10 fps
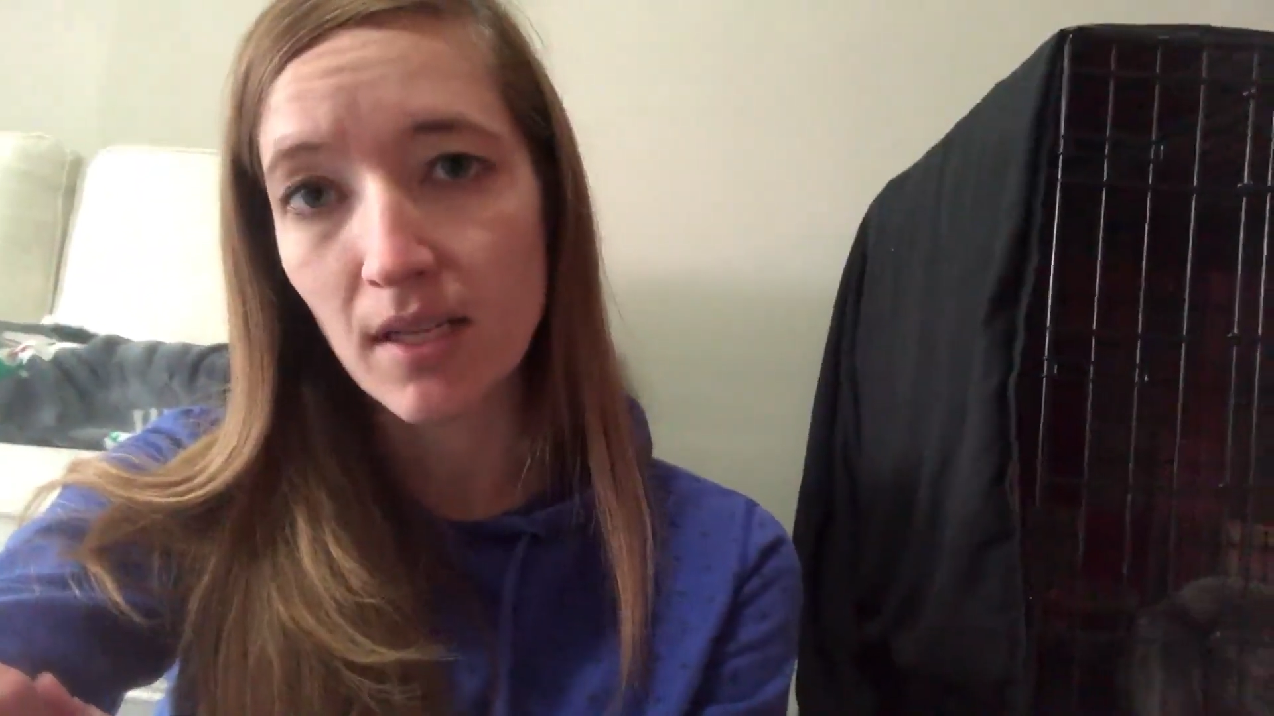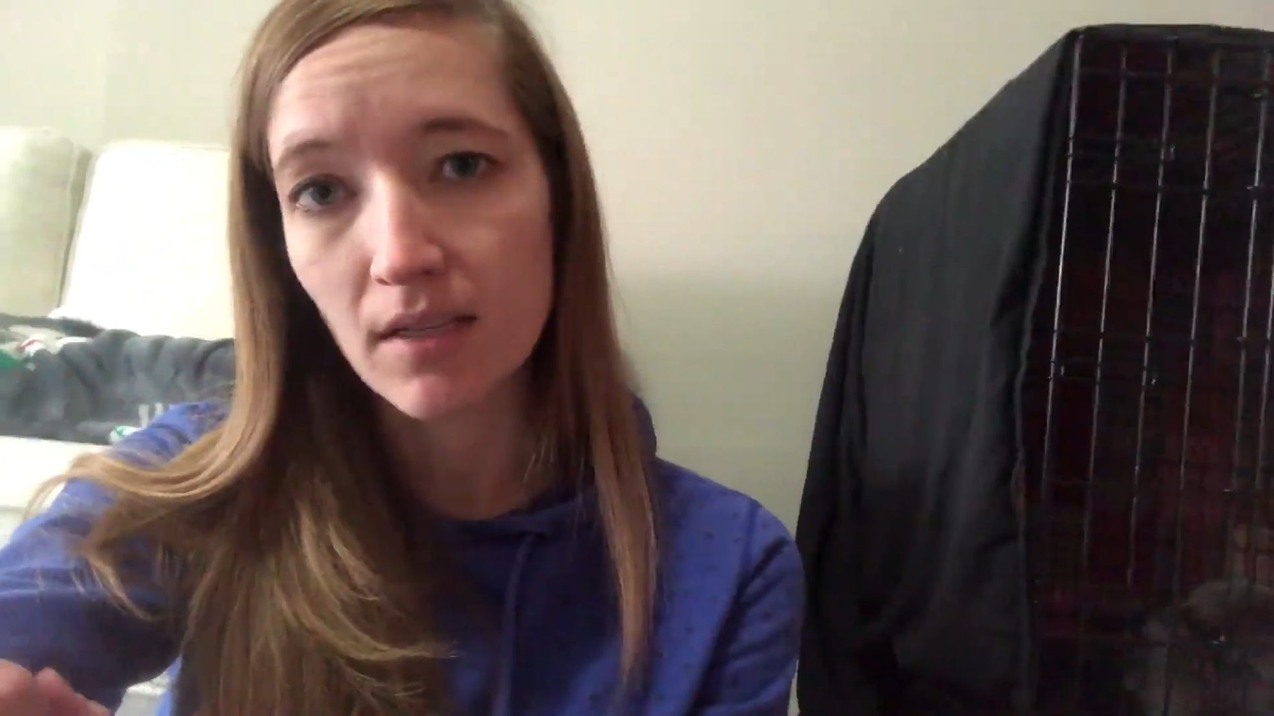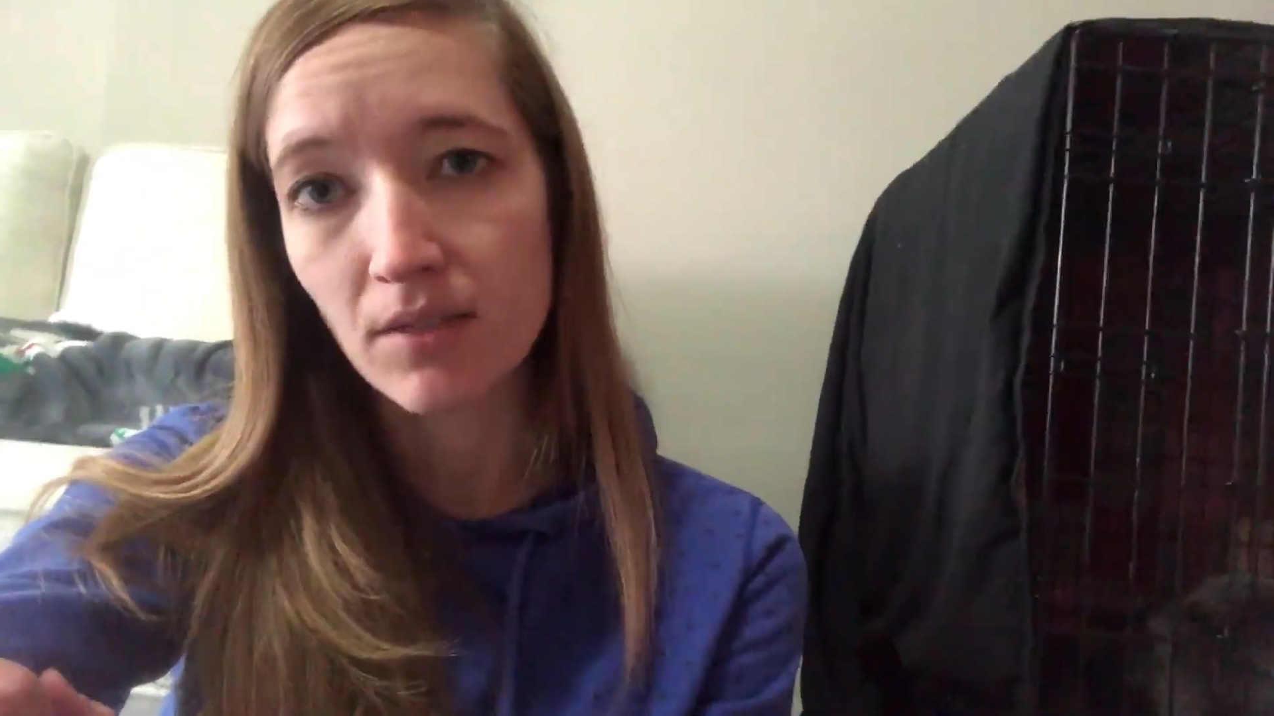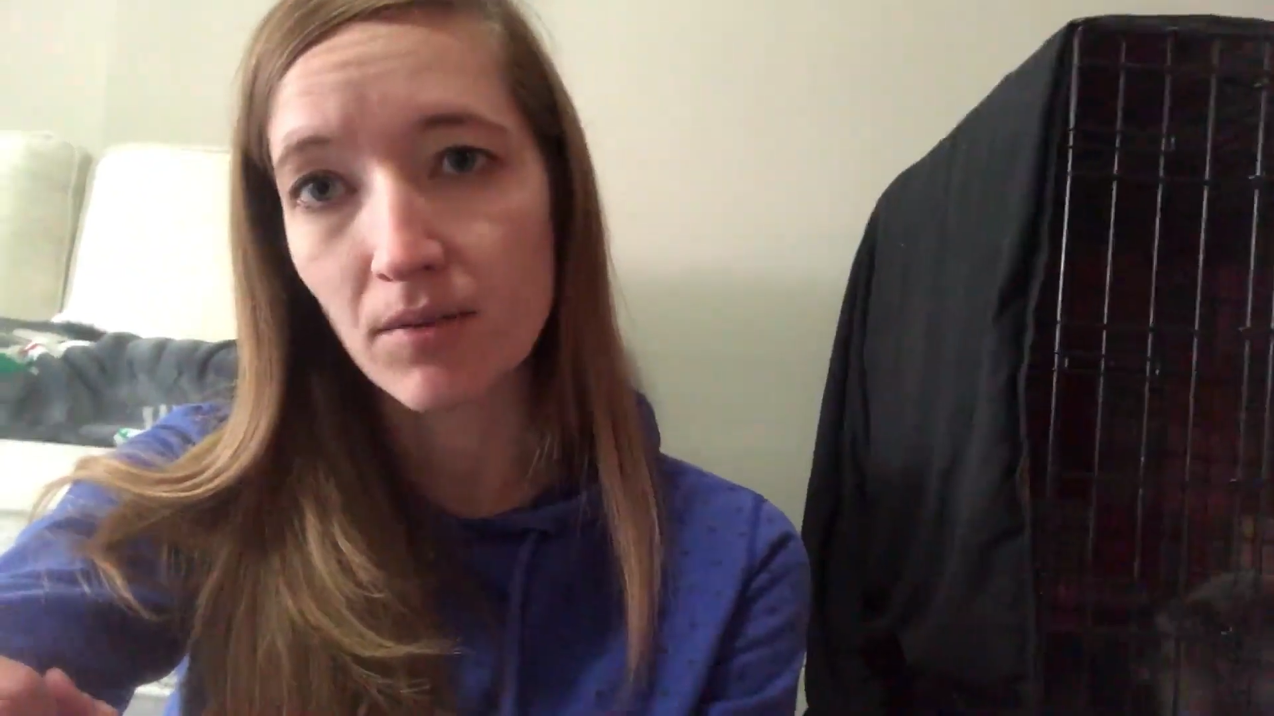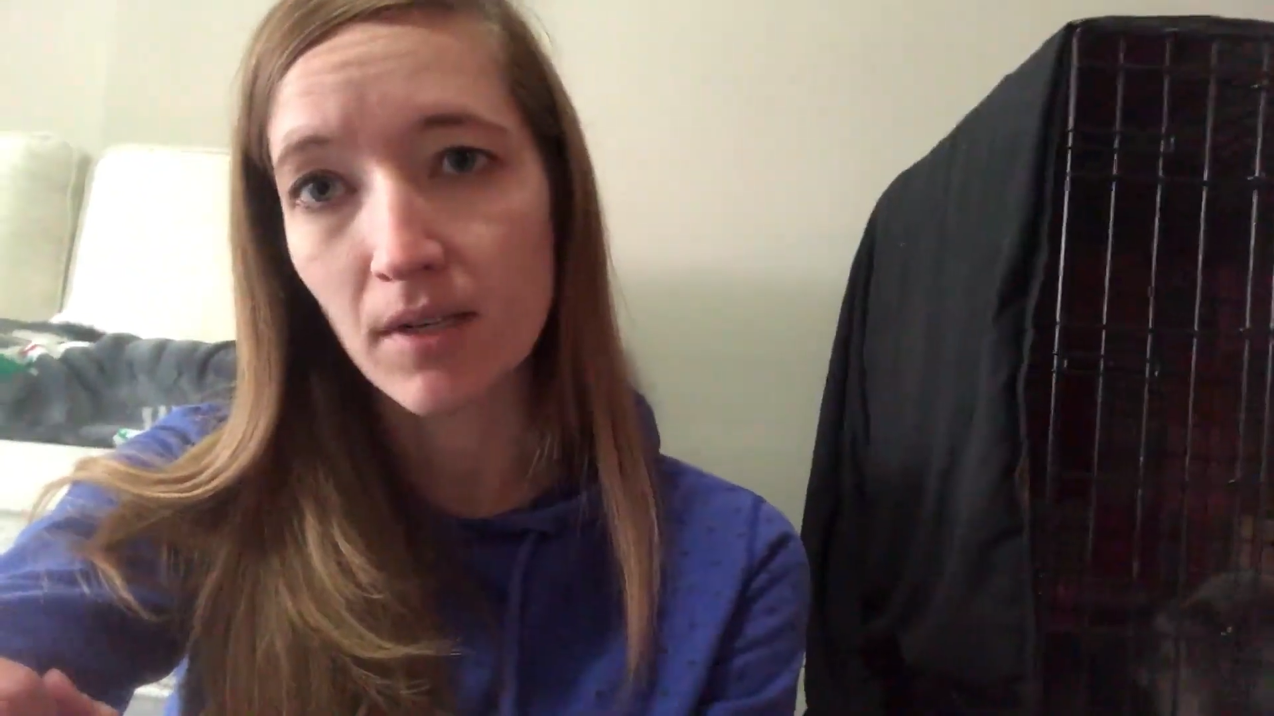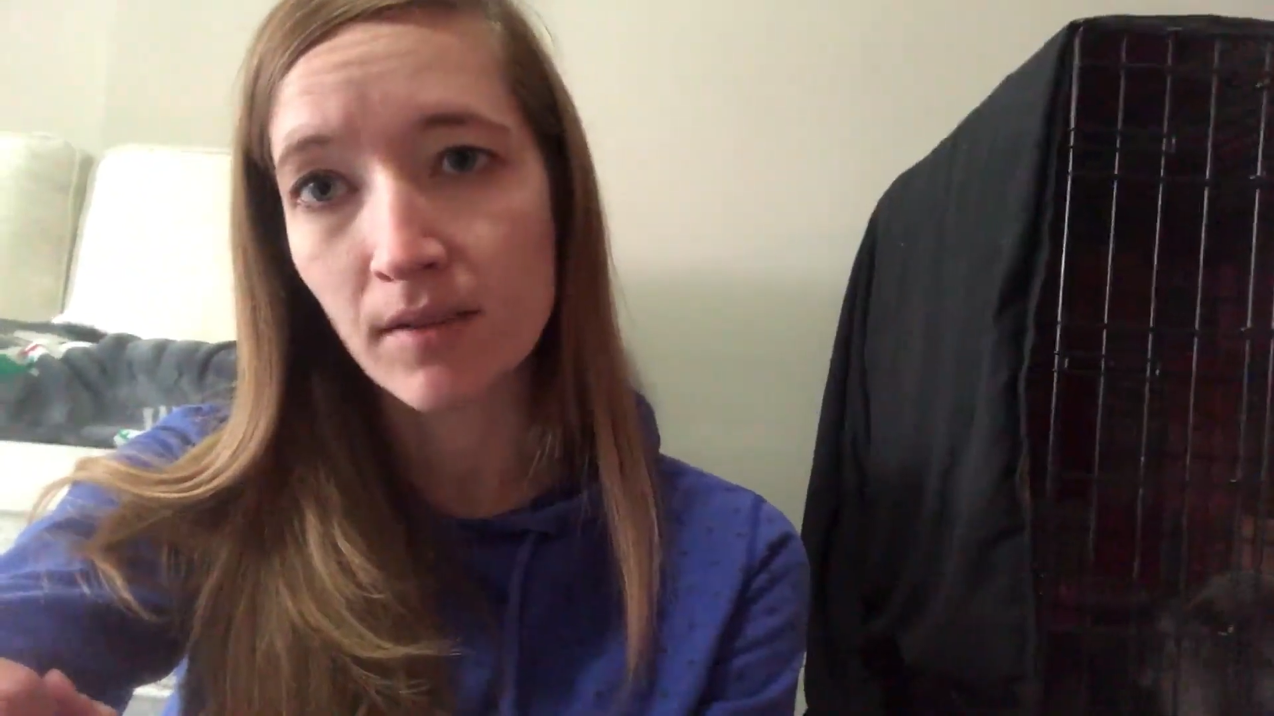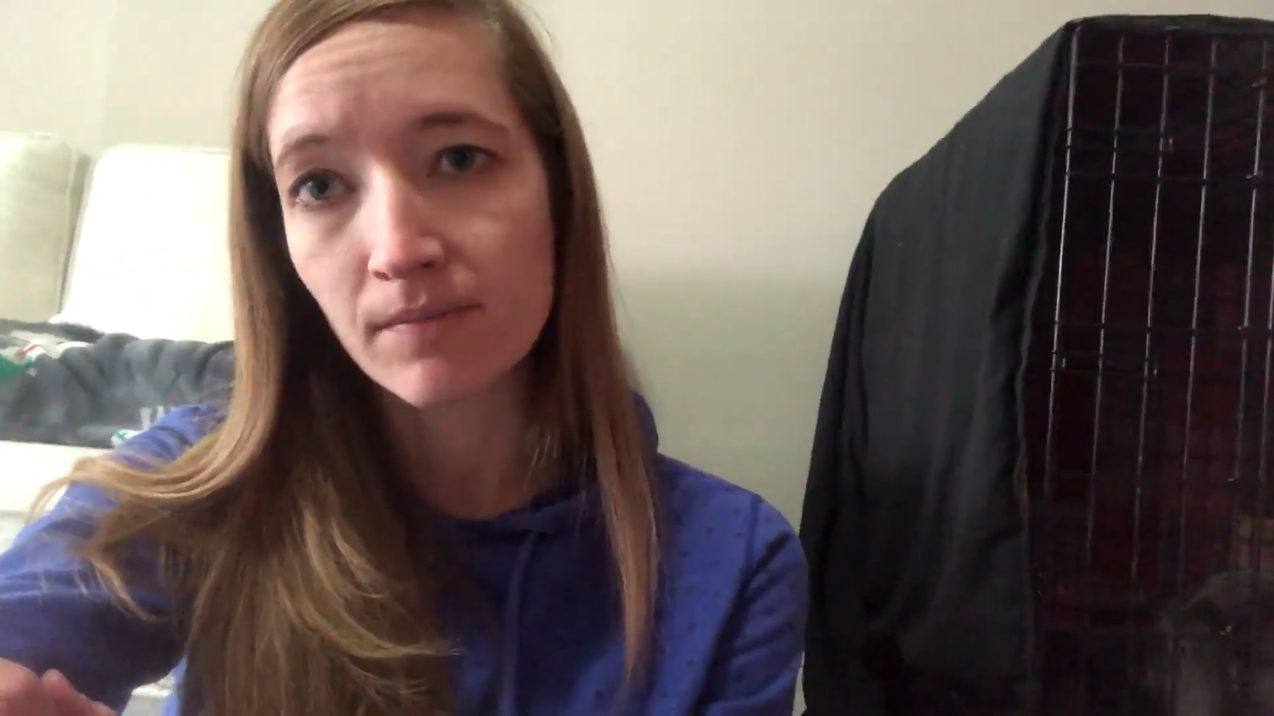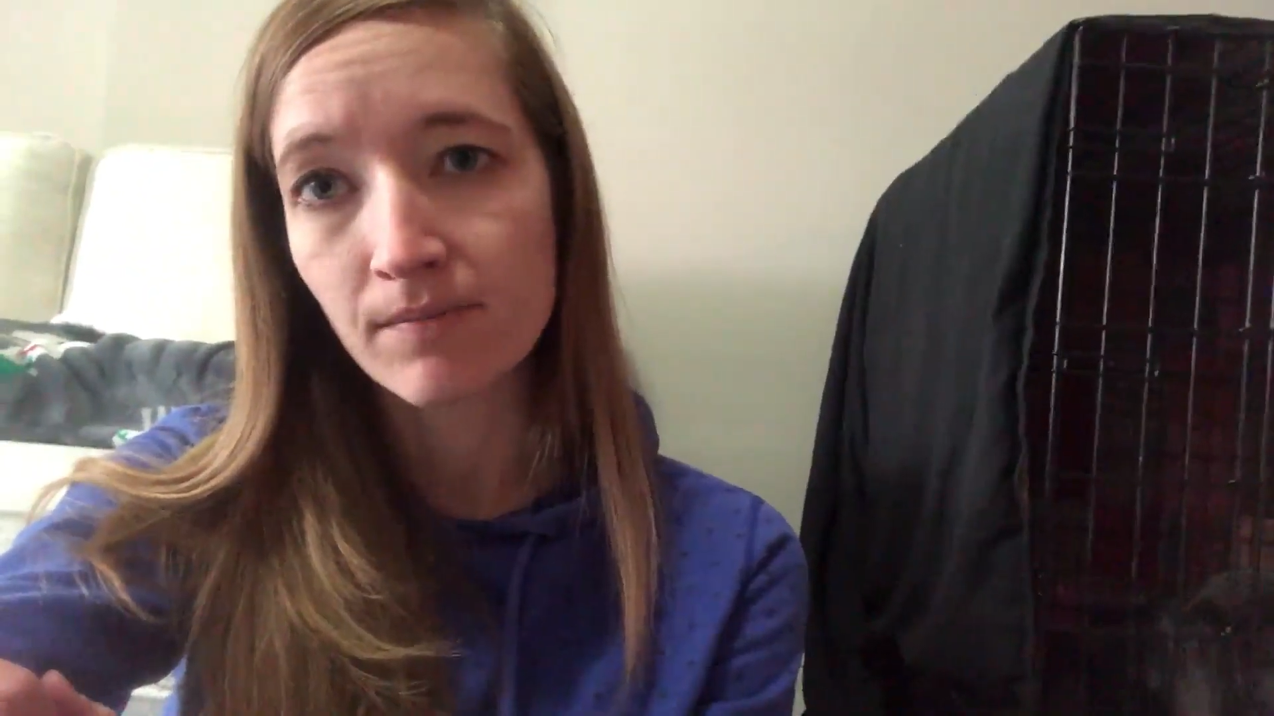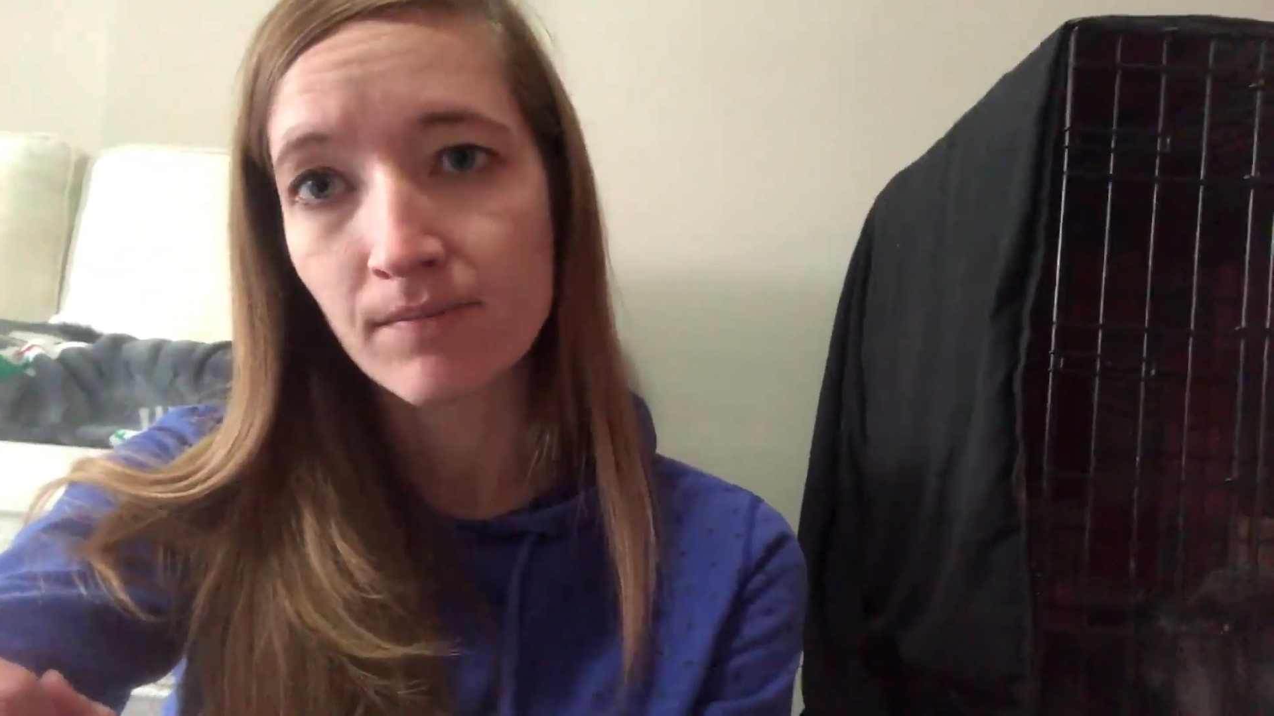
get to her,